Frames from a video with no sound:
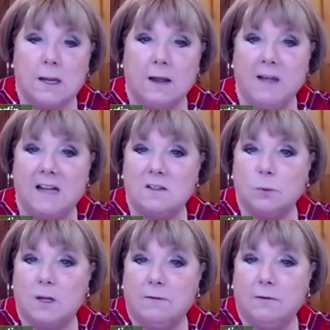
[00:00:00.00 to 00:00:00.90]
And
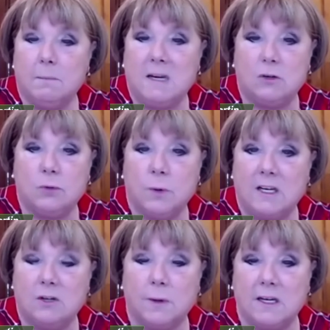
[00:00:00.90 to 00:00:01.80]
that's what, for me,
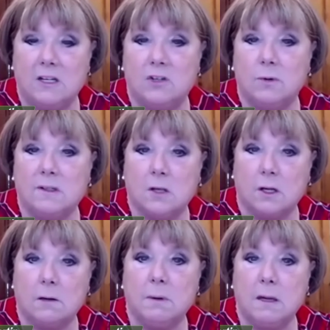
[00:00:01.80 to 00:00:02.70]
2022 is
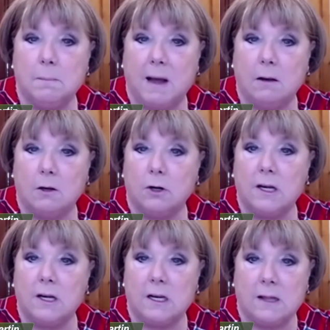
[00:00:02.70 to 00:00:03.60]
going to be about,
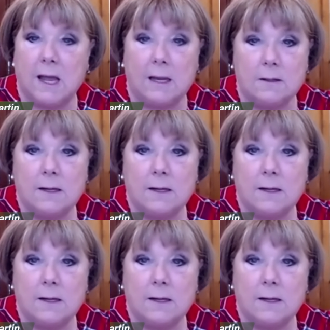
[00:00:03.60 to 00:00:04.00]
learning that